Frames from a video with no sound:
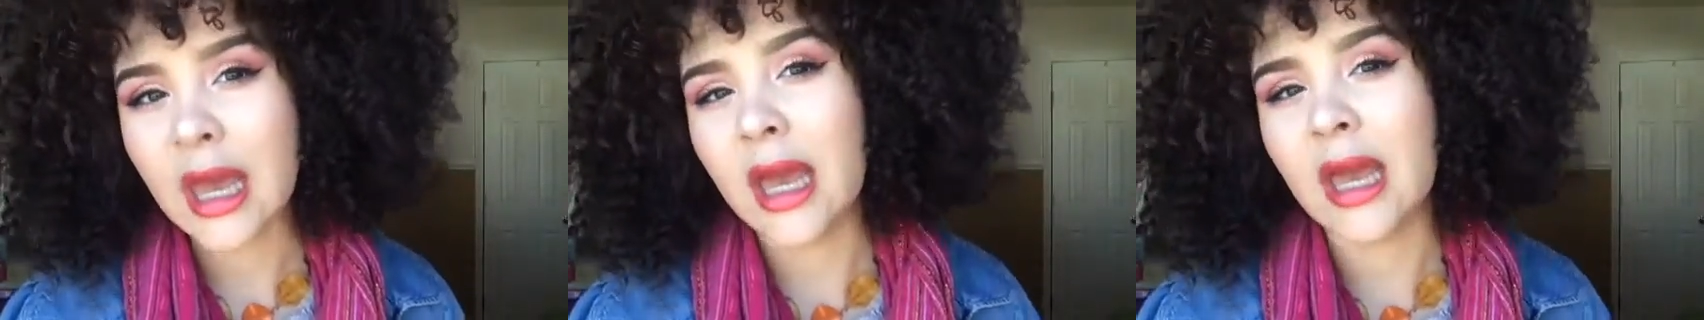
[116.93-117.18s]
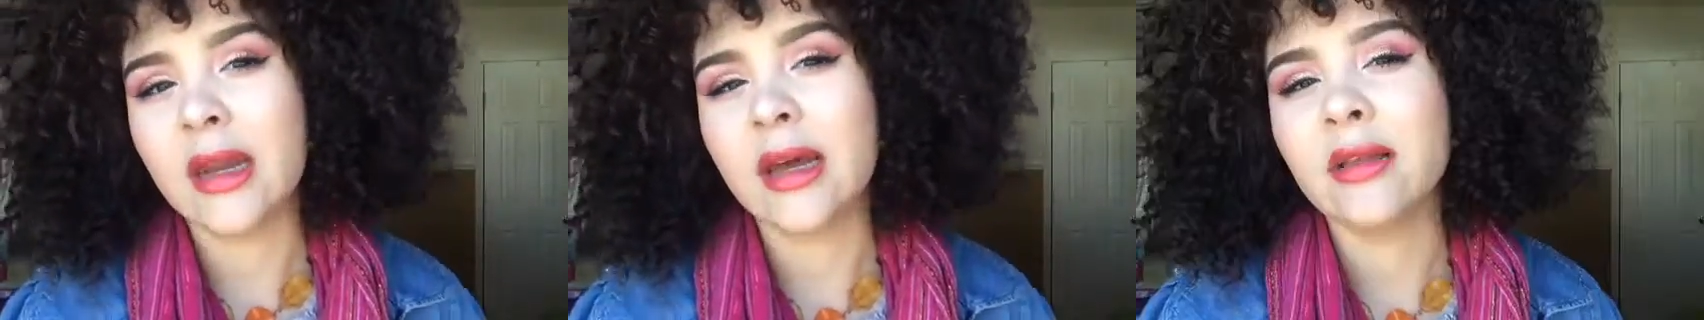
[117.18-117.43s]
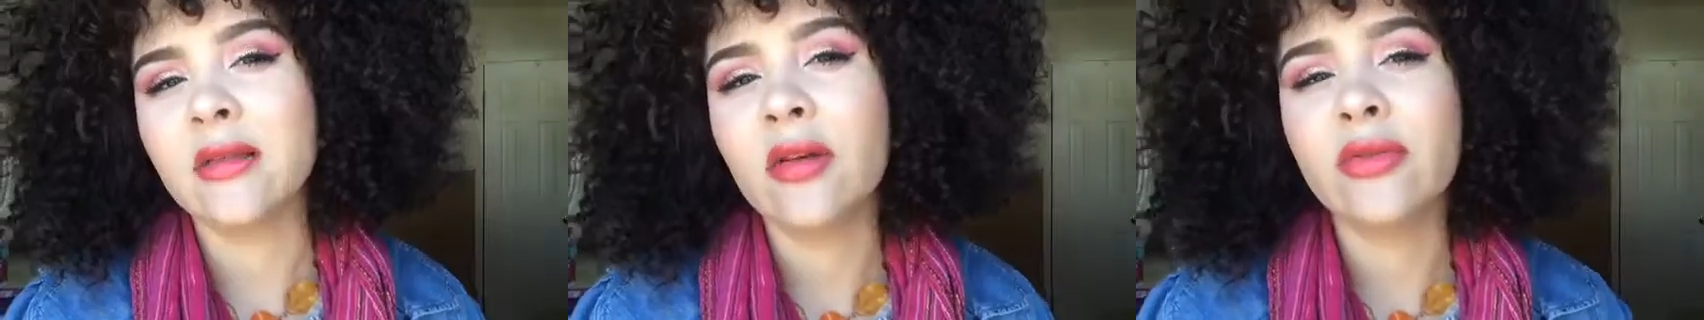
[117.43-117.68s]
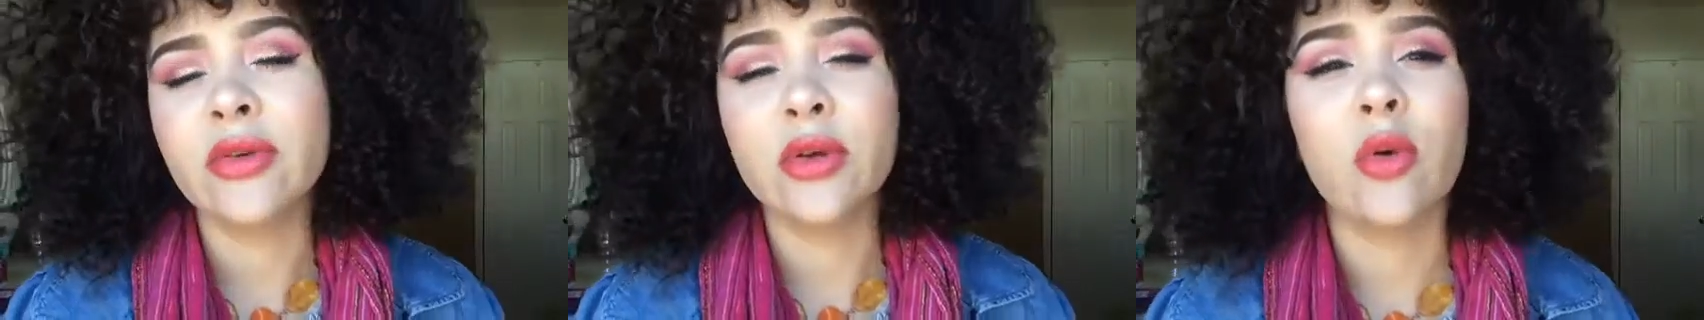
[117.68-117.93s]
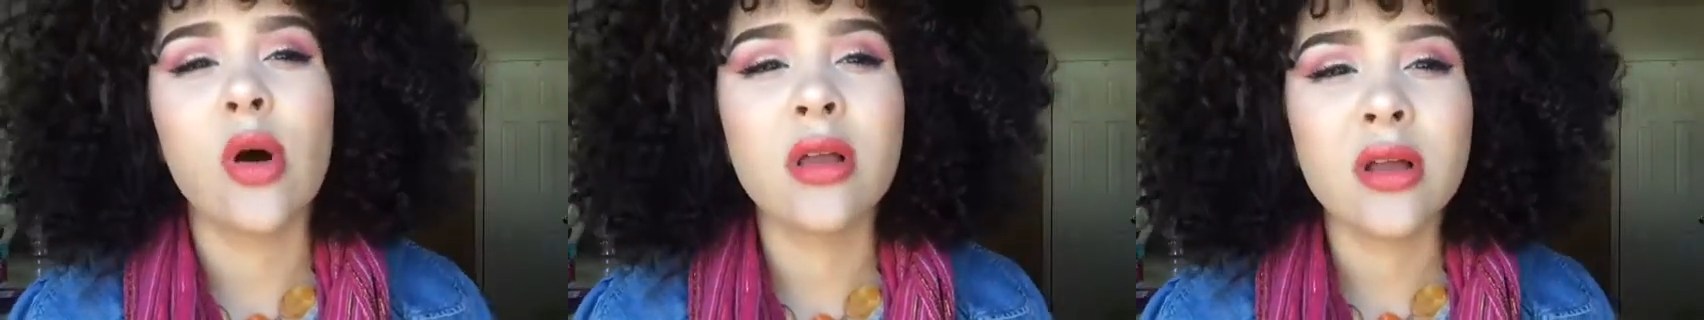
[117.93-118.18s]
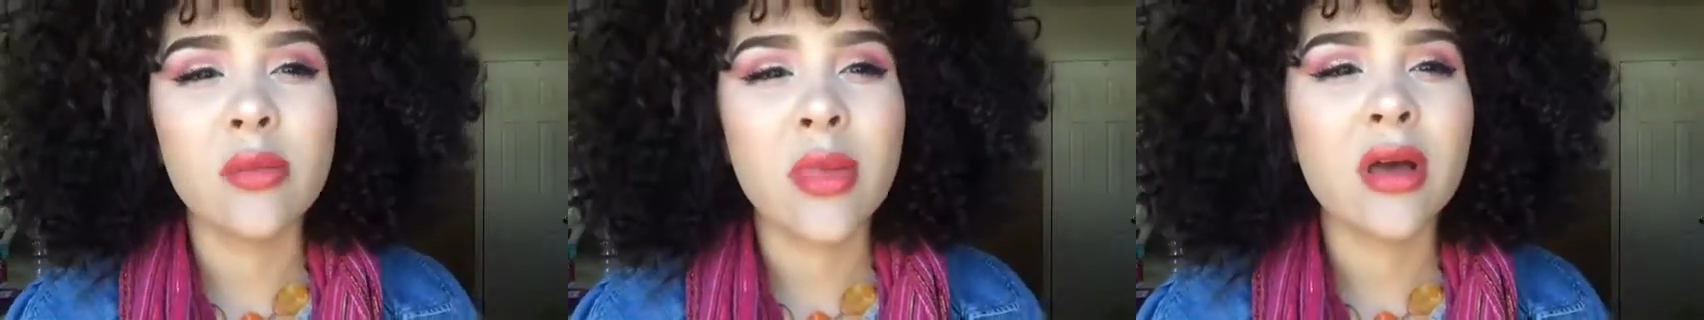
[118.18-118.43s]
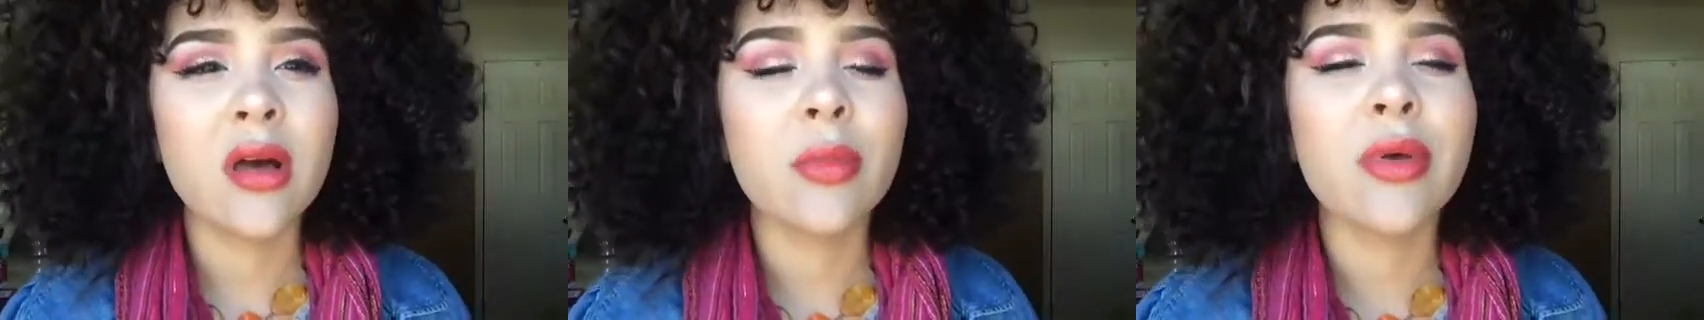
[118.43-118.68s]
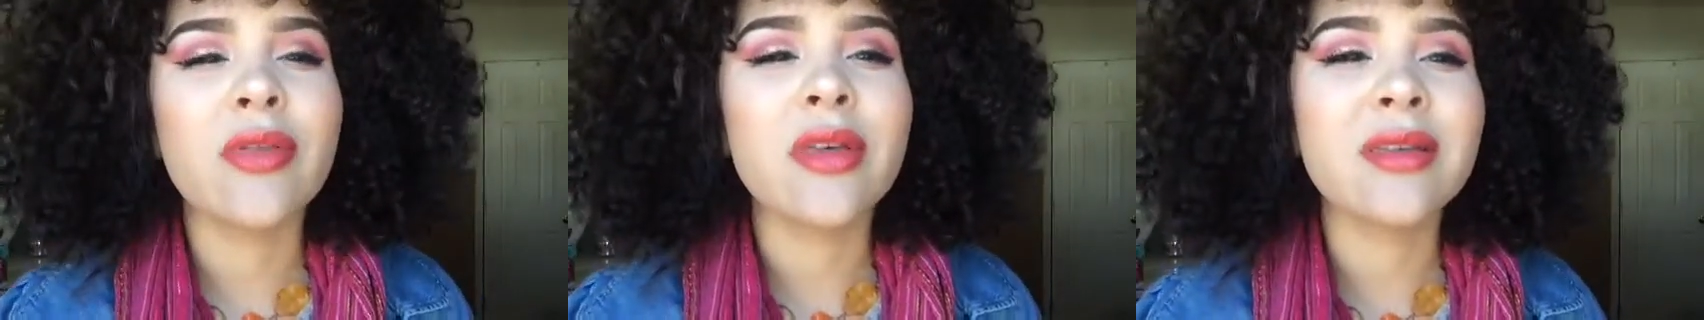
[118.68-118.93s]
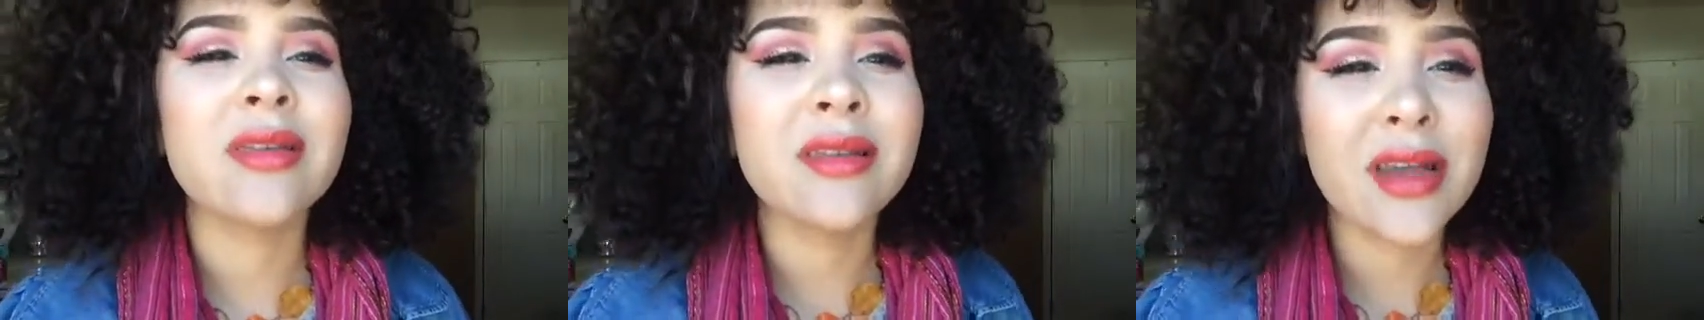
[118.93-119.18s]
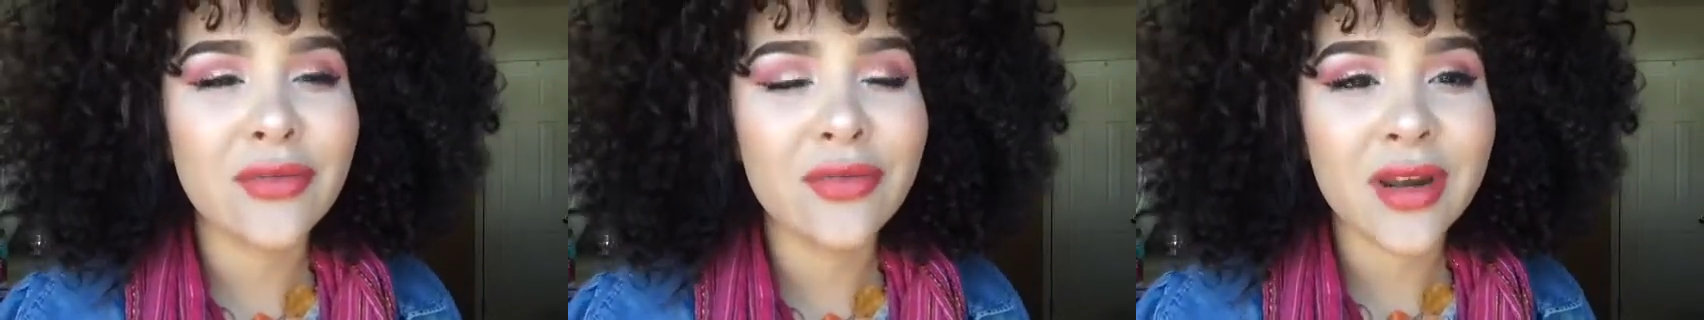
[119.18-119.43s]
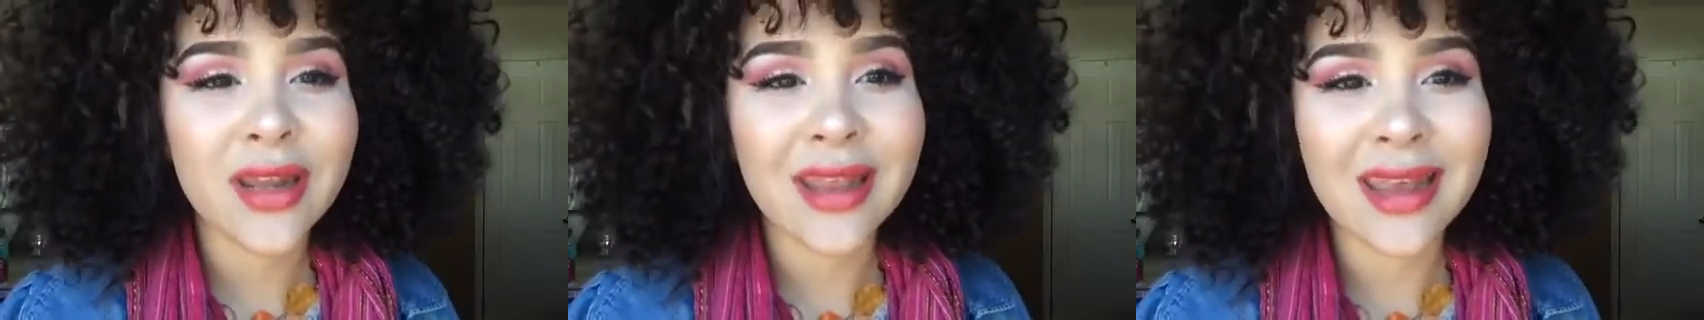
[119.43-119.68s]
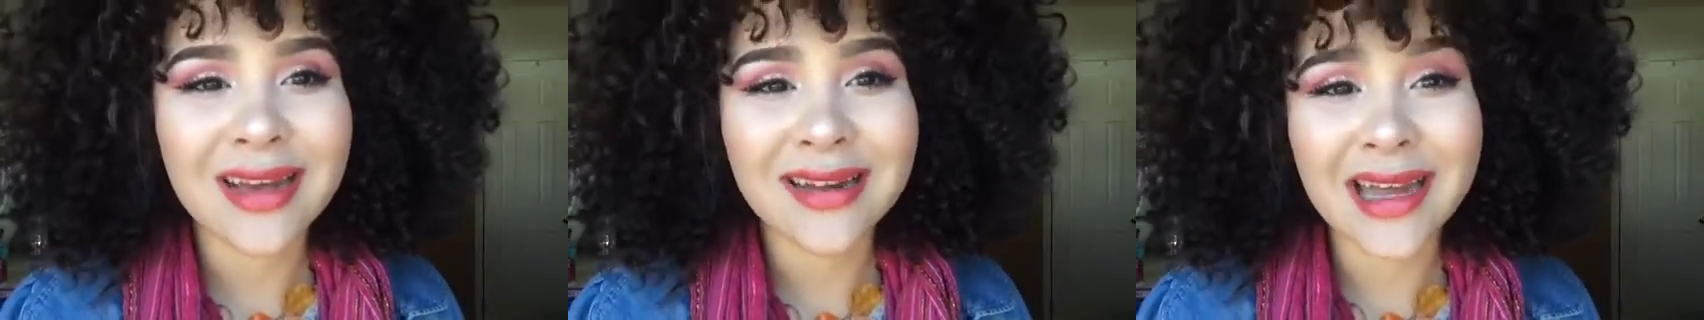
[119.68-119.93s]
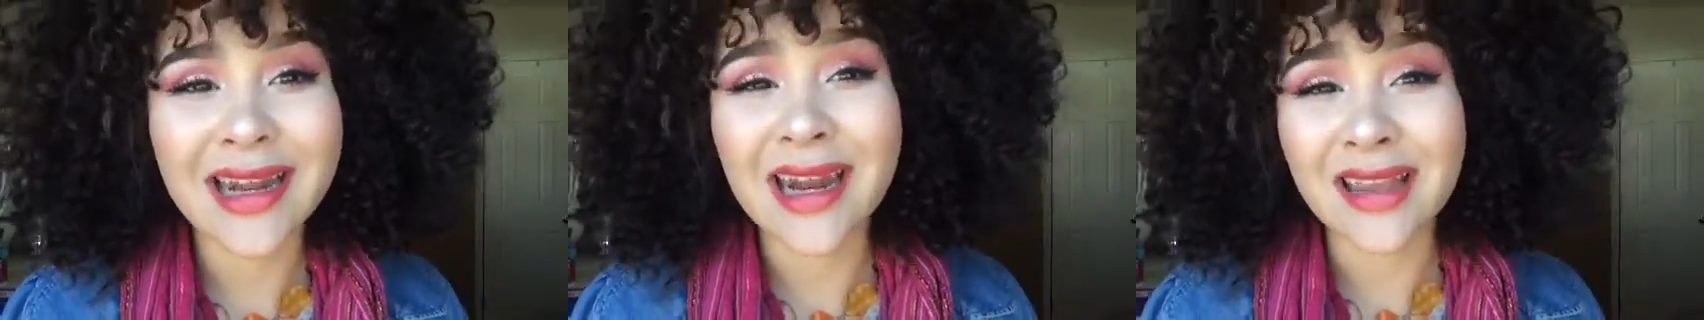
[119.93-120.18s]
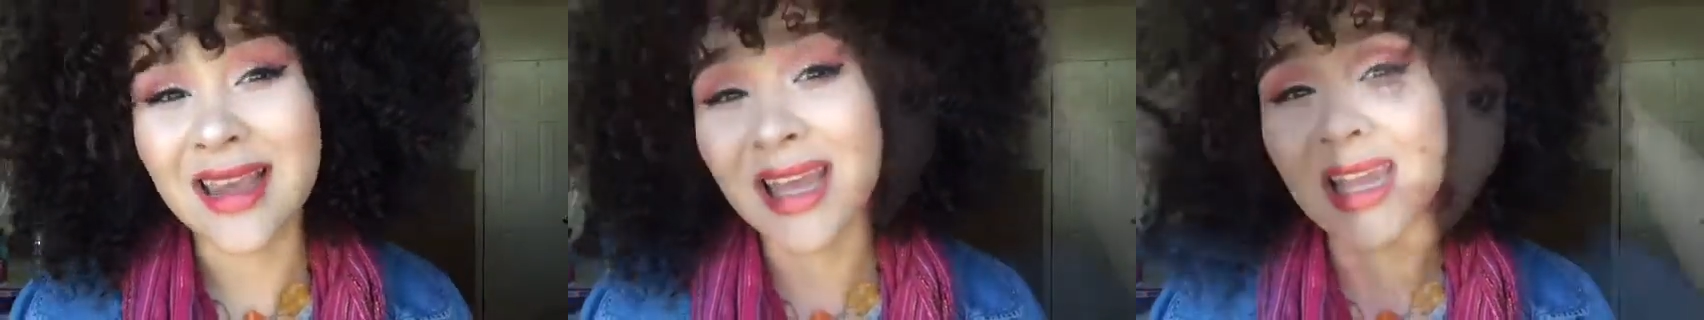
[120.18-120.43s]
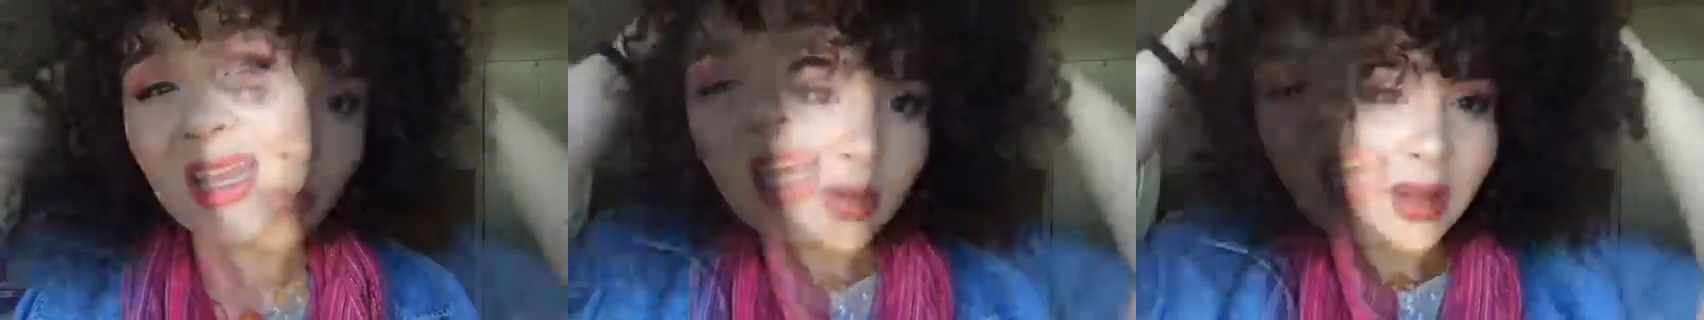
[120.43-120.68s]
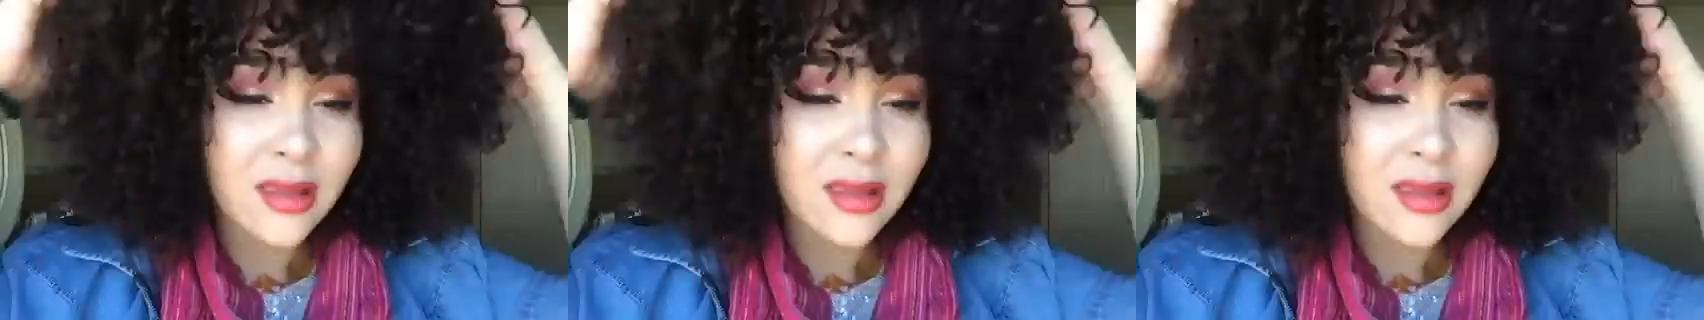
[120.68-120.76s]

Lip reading: And I love good quality makeup, and this is definitely a 10 out of 10.